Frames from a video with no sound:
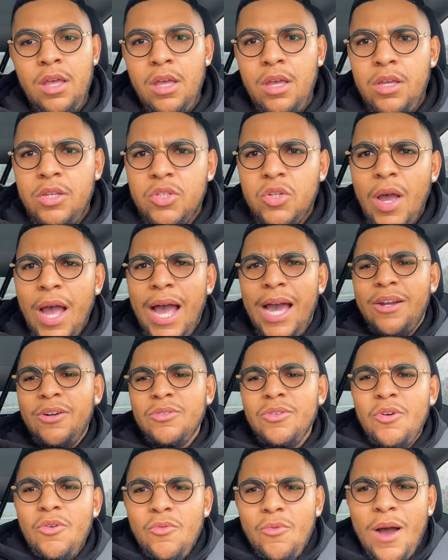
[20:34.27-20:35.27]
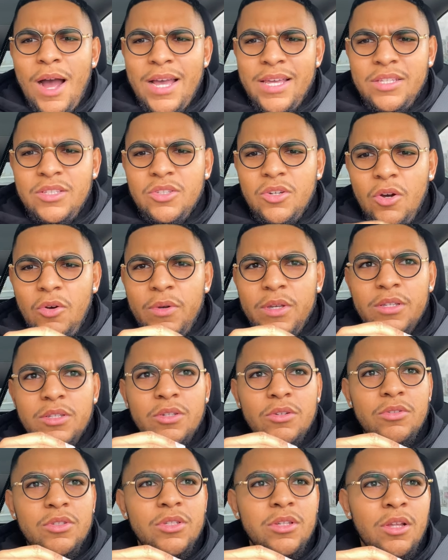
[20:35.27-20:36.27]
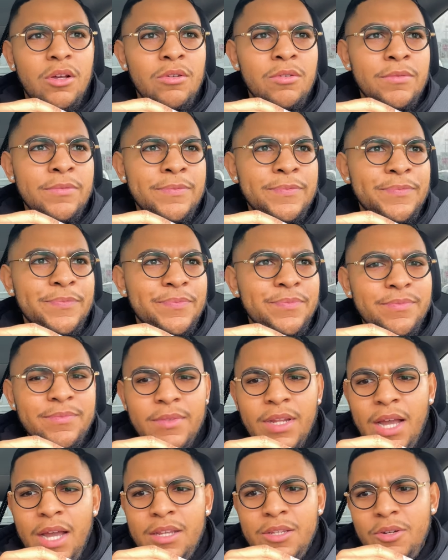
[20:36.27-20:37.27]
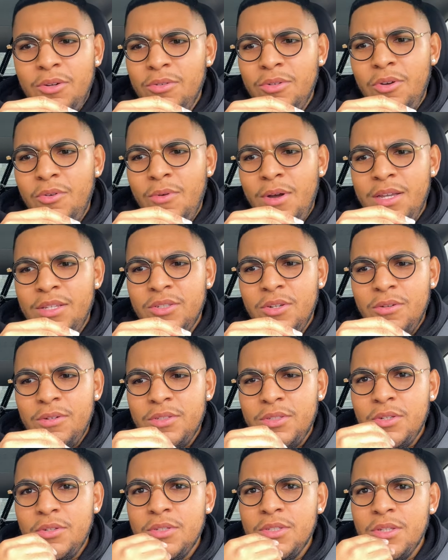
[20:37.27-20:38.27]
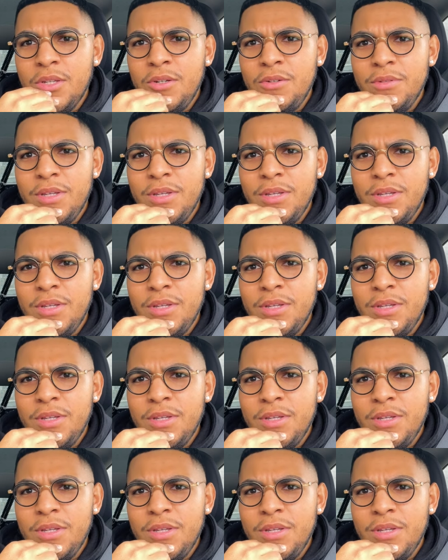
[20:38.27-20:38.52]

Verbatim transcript: So I don't know why it's going so slow. I don't know why it's going so slow.